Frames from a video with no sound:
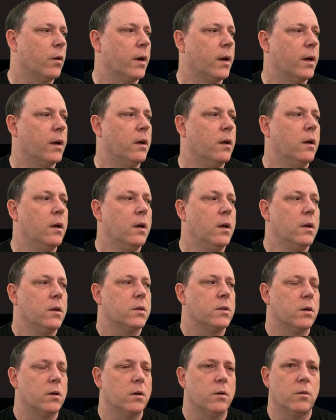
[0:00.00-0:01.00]
Okay,
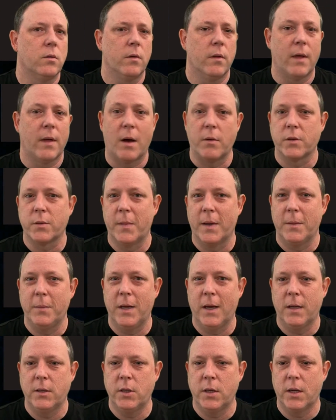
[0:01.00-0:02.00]
so that was
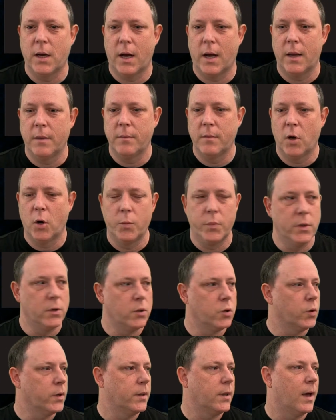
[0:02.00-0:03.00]
BabyAGI. Hope
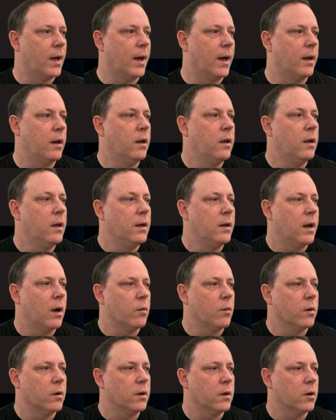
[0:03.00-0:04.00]
you enjoyed that.
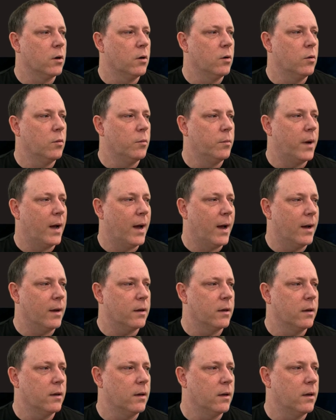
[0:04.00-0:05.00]
Now we're going to go
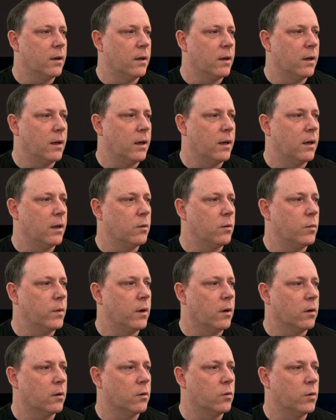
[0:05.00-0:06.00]
back and
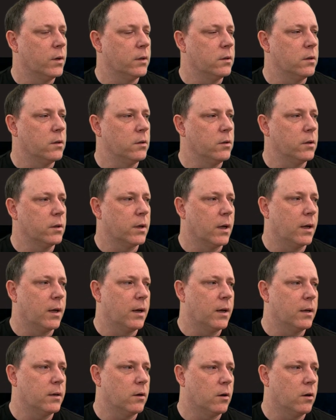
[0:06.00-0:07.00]
we are going to look
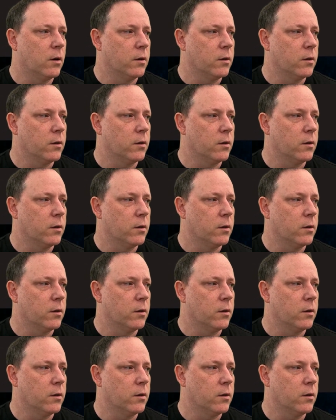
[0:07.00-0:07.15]
at